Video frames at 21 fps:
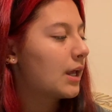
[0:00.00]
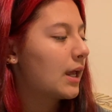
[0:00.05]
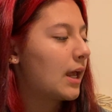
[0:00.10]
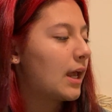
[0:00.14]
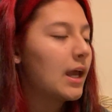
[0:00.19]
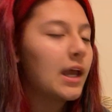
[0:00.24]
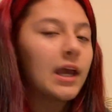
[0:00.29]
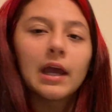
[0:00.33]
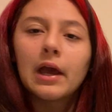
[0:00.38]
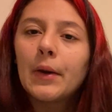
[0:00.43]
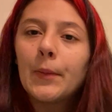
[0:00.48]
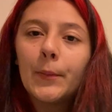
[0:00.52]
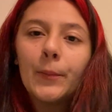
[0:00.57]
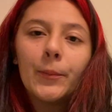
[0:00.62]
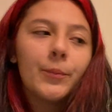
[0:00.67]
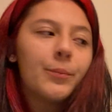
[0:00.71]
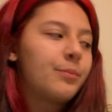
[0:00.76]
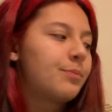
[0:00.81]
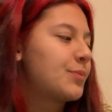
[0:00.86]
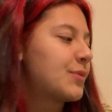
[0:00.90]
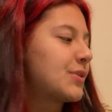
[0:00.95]
A
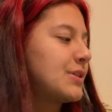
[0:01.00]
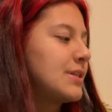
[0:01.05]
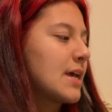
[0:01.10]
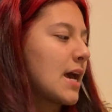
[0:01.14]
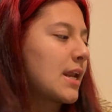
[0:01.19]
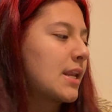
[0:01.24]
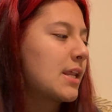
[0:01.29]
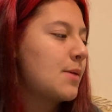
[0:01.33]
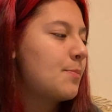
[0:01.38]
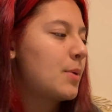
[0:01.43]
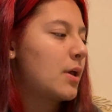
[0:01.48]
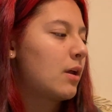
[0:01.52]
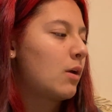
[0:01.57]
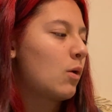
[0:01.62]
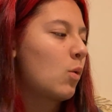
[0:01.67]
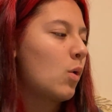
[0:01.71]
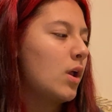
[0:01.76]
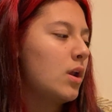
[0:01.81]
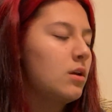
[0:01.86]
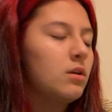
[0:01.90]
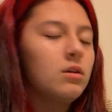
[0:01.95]
daddy
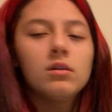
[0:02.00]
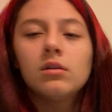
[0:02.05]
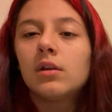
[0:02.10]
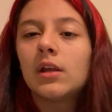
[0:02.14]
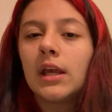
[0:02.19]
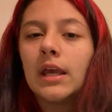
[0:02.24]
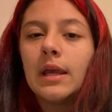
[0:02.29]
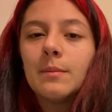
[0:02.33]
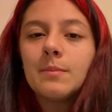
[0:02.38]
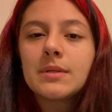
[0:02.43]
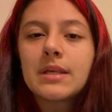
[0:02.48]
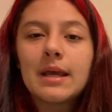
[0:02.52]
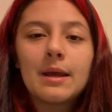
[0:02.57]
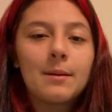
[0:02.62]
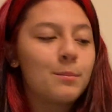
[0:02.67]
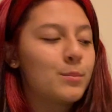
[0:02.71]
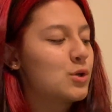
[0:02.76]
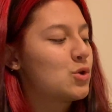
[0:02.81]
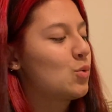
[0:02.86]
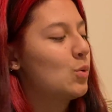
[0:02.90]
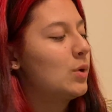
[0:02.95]
penguin keeps it in
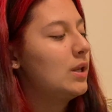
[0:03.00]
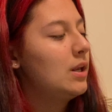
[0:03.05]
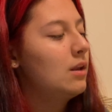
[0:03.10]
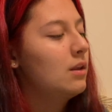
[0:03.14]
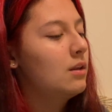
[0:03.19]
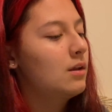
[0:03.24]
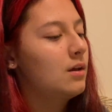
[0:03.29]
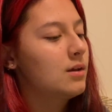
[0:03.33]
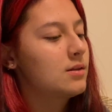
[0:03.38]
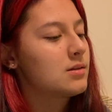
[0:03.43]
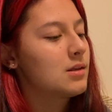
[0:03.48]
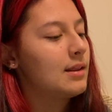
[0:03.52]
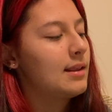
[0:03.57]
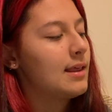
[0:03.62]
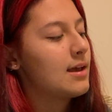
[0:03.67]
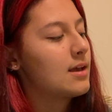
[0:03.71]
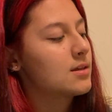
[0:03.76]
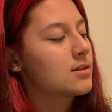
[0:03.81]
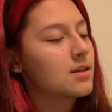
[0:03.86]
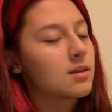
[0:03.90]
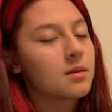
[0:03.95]
between its
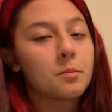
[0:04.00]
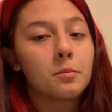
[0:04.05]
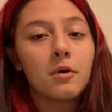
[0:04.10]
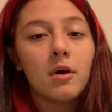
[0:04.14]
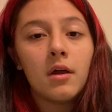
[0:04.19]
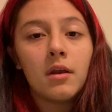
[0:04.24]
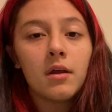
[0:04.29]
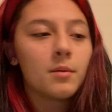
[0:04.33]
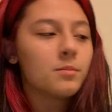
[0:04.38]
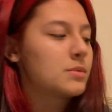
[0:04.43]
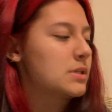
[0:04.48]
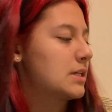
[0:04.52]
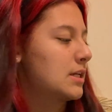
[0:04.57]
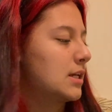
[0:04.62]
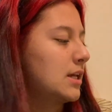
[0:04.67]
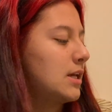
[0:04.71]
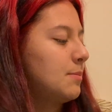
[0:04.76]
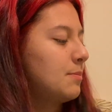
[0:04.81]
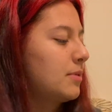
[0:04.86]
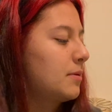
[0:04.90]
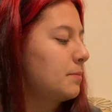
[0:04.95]
legs at the bottom to
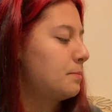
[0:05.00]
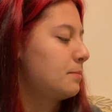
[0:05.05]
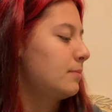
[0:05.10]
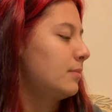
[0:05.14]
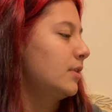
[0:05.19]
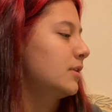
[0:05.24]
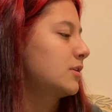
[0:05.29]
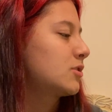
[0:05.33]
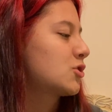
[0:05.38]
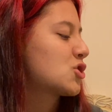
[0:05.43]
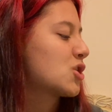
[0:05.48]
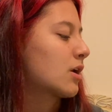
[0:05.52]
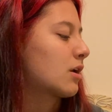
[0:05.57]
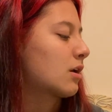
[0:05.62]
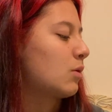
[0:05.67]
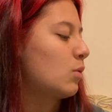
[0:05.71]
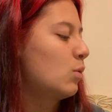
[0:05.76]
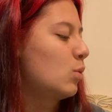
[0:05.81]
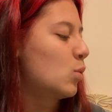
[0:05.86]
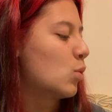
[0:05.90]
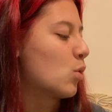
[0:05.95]
keep the chick
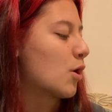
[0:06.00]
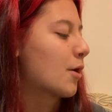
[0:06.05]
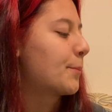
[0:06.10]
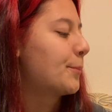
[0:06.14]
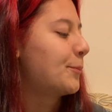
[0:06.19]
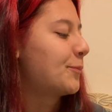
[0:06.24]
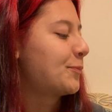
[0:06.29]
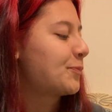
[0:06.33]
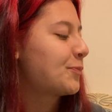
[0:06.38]
warm.